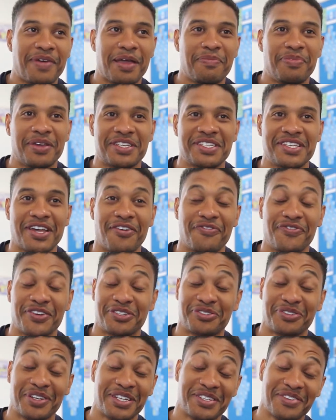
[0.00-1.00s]
maybe a
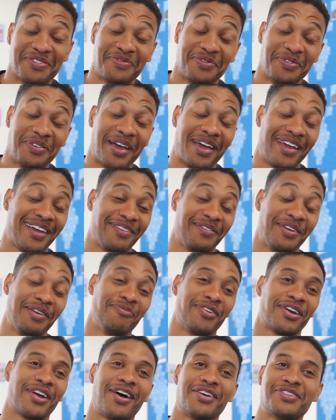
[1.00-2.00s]
selfish reason uh,
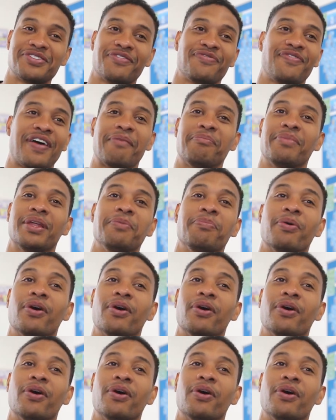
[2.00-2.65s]
in regards to family,